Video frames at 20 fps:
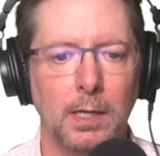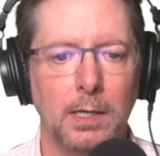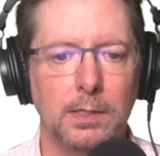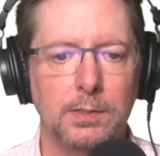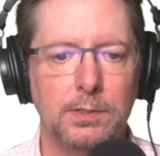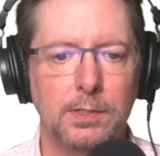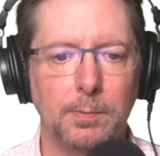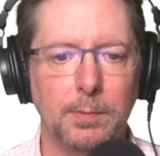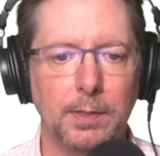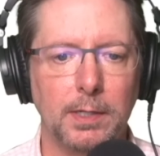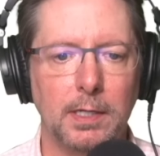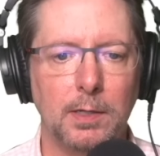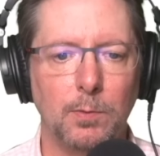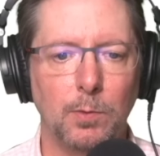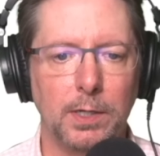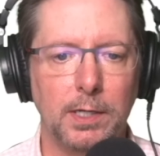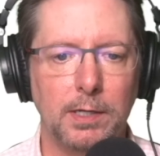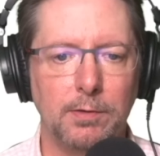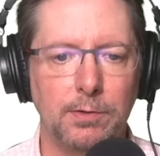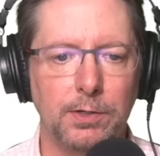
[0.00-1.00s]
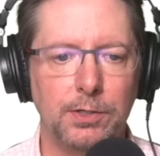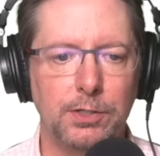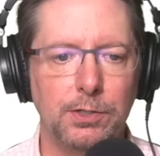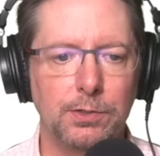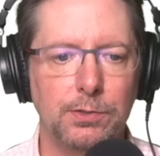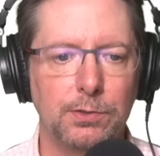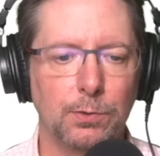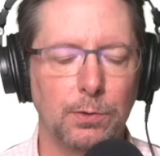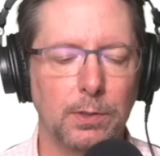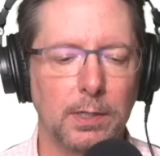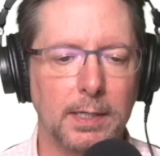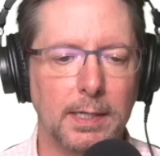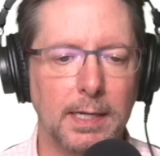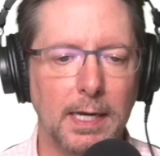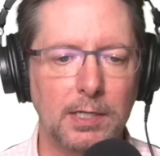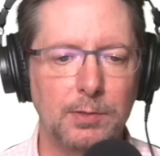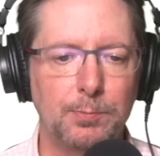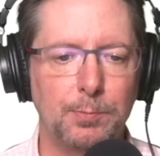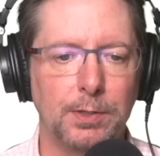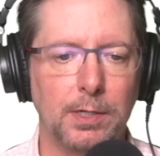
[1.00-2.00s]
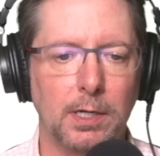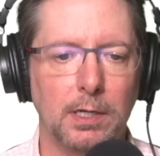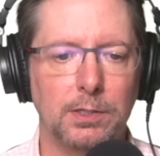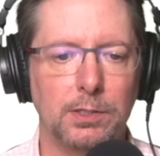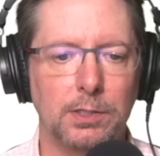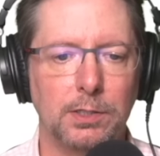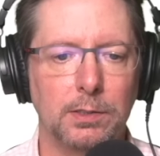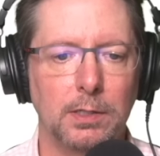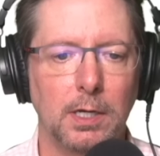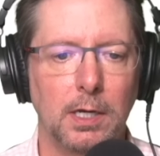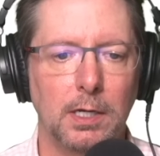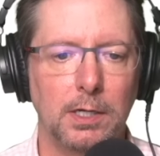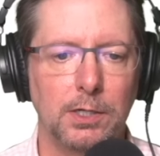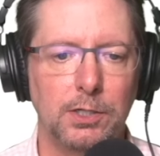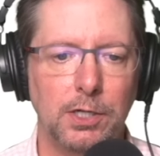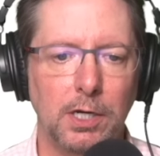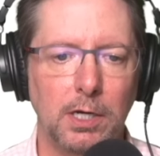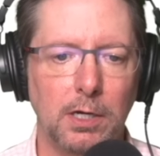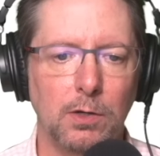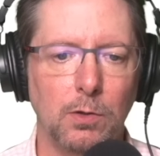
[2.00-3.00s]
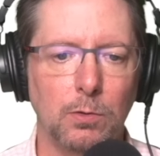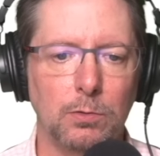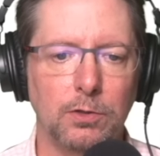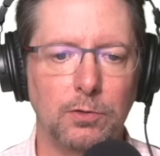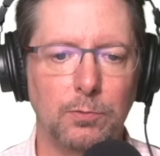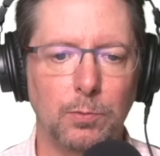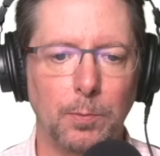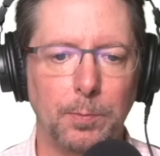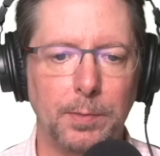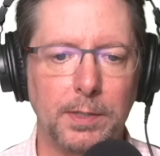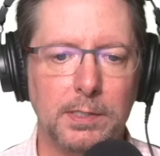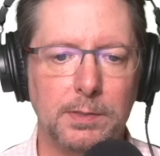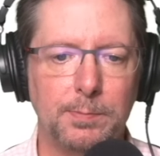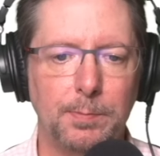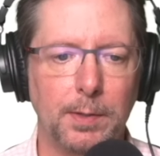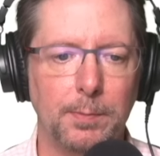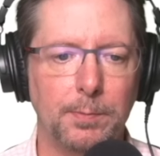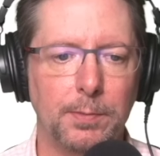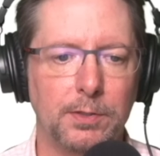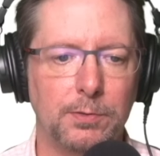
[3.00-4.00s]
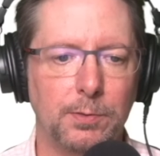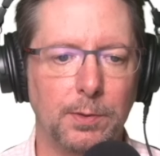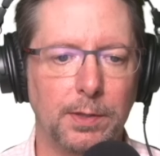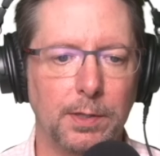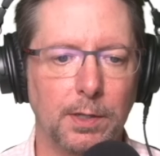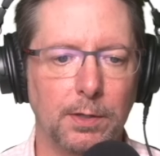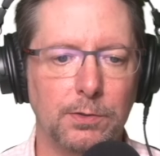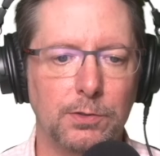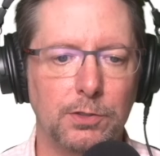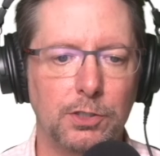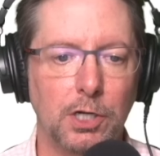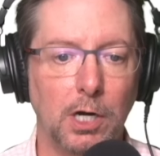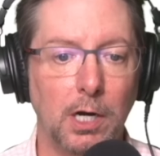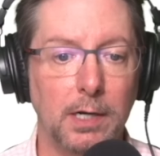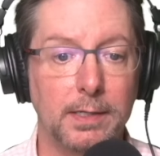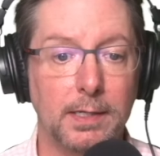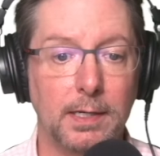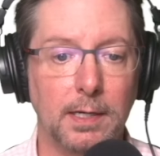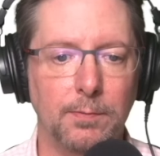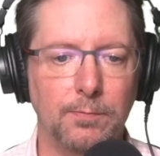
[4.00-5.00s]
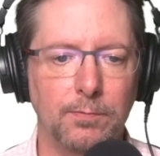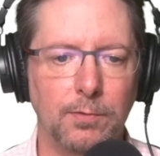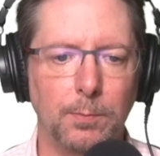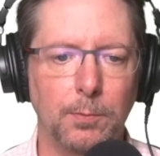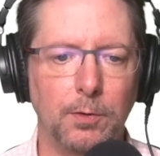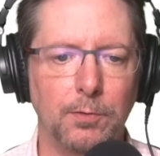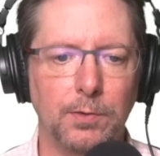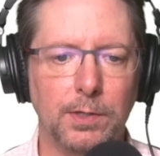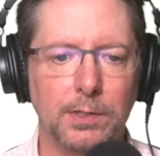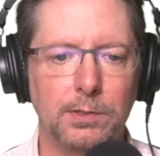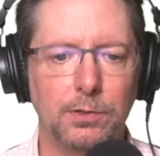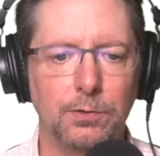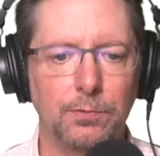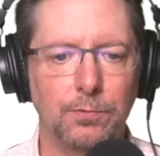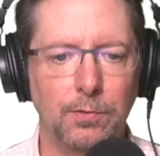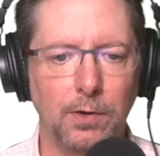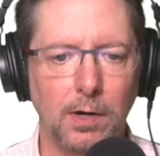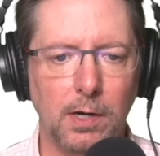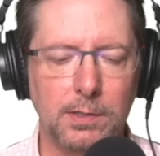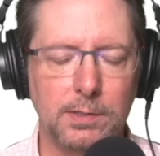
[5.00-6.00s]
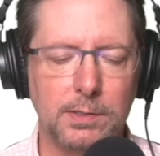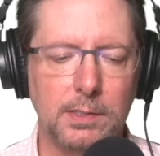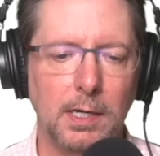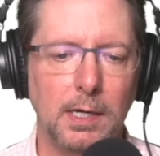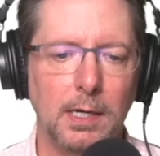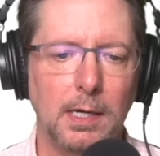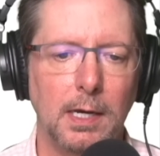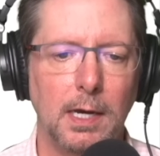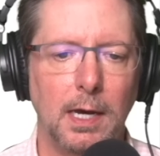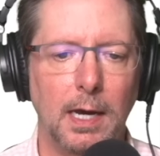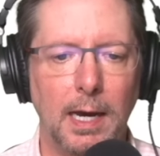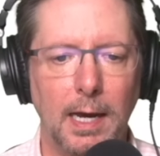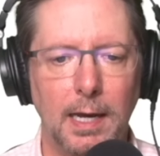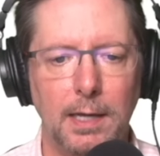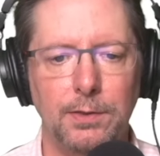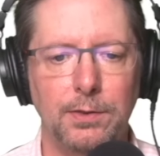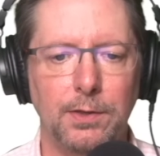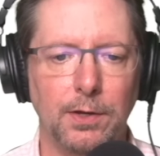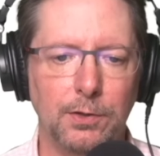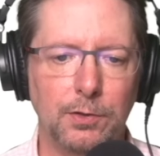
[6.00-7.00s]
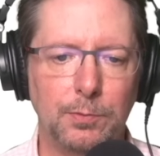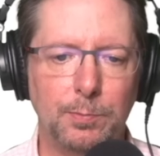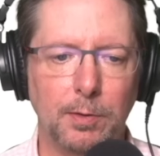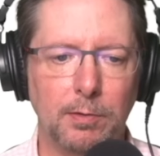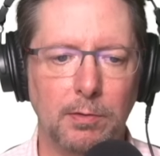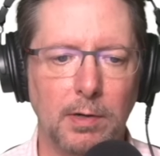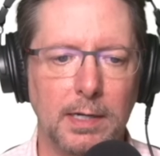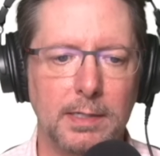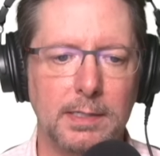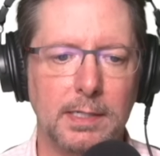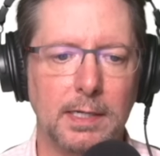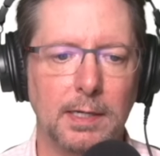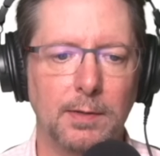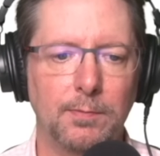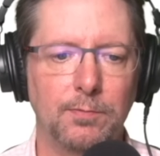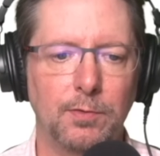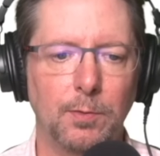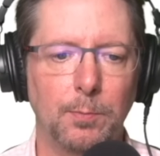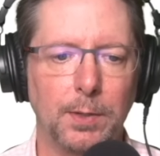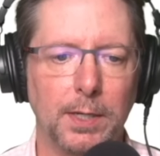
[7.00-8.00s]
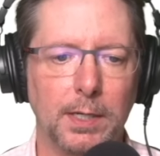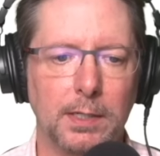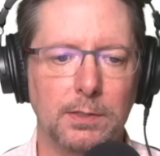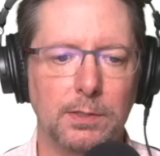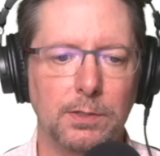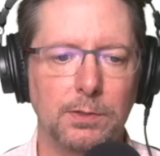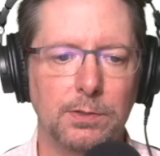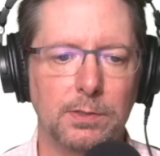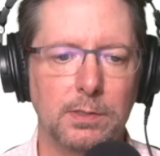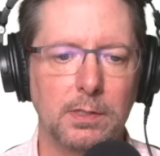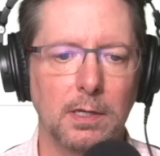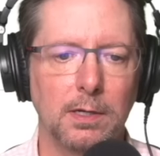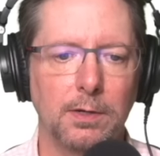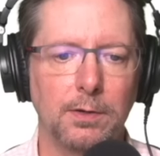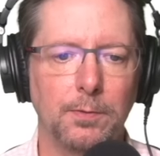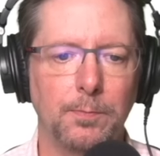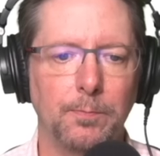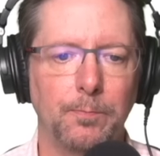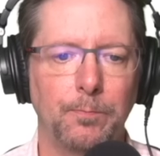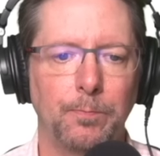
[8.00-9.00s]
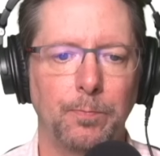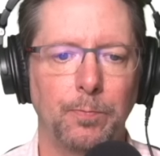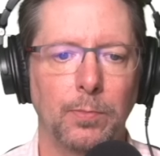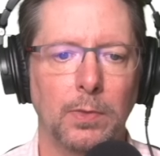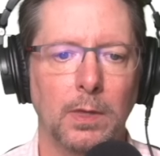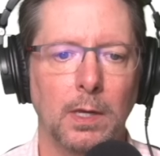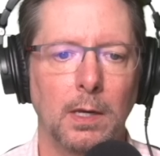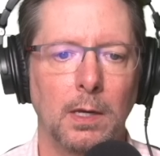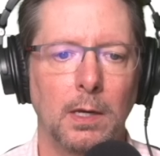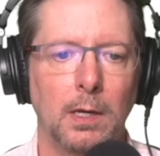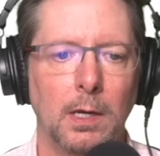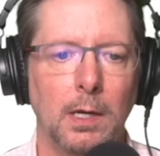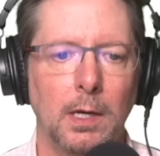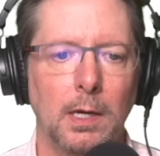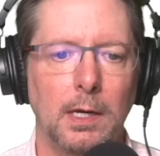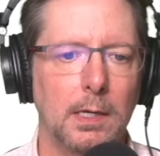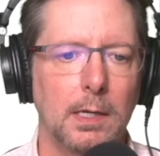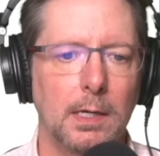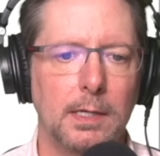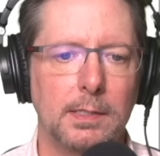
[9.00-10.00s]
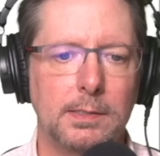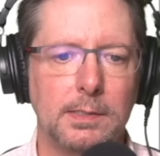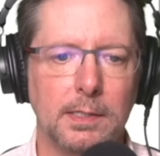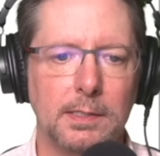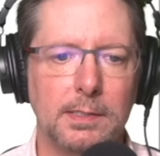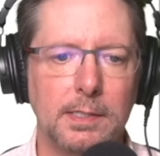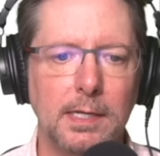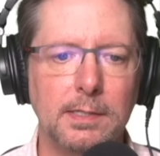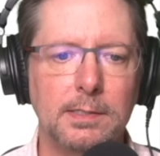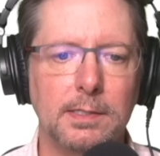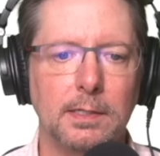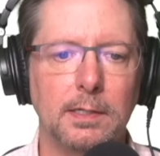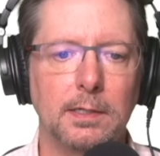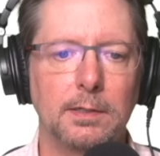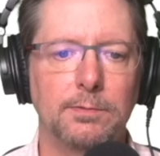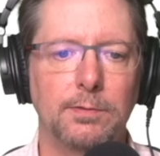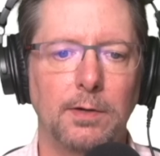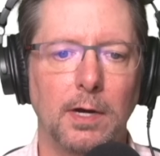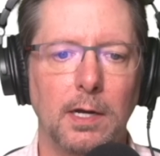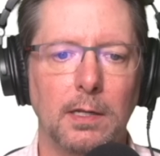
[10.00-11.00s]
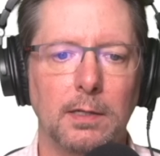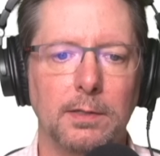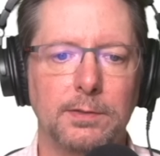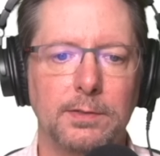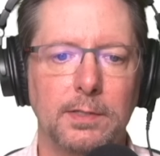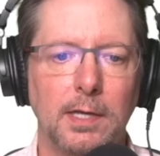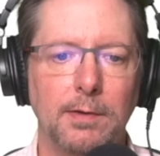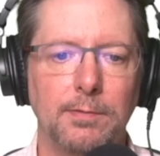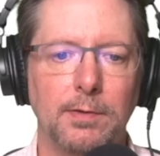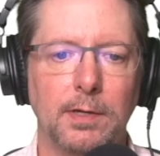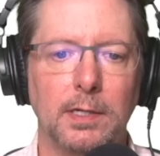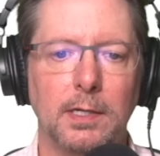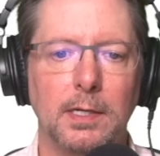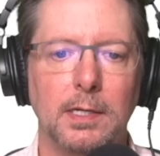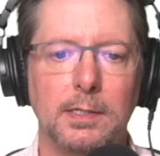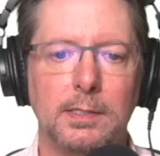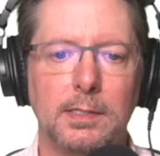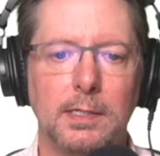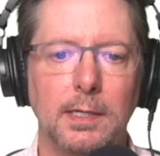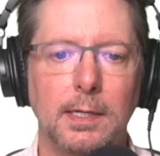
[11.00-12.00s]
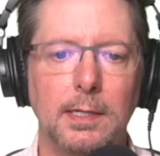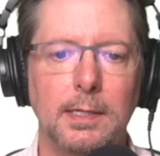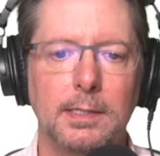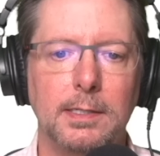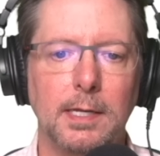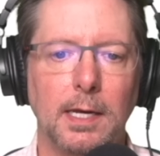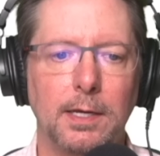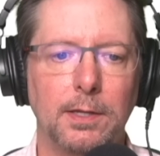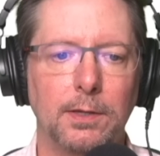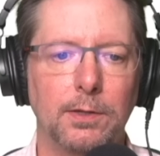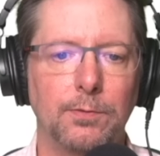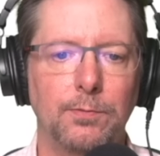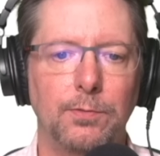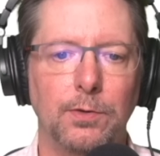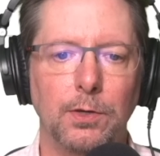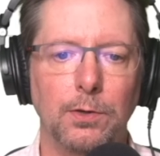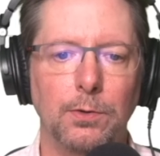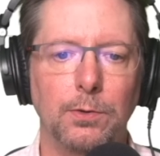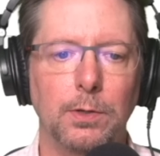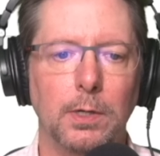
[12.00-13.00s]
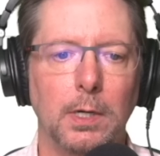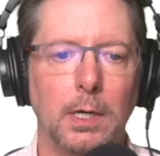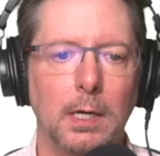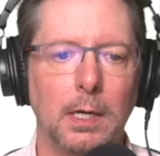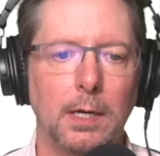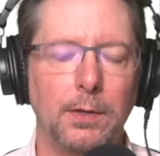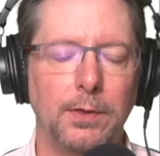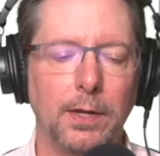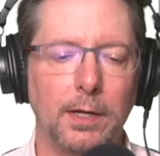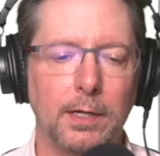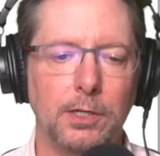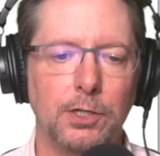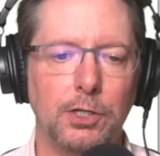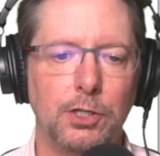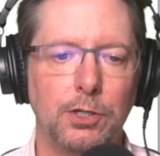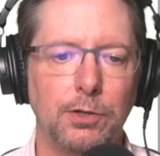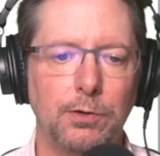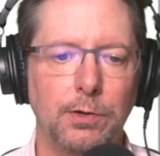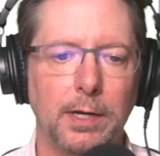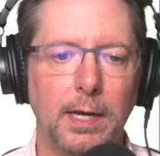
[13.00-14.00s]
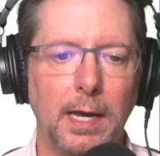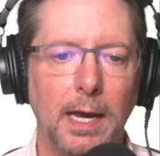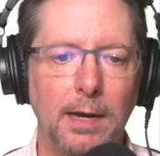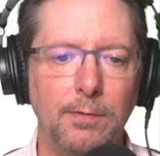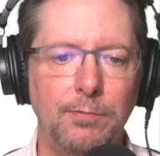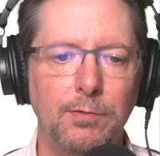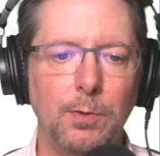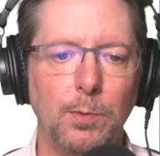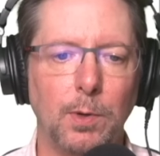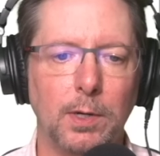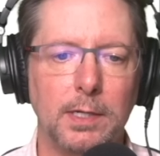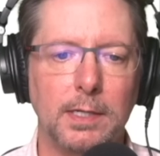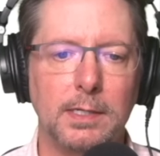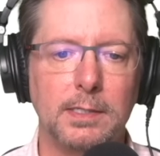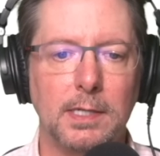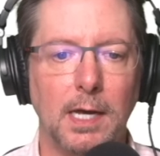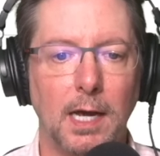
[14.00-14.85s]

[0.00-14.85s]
Similarly, when he reduced oil and gas production, shareholders would be split between those chiding him for moving too fast and those berating him for being too slow. His successor, Vial Savan, has clearly taken the view that ensuring everyone is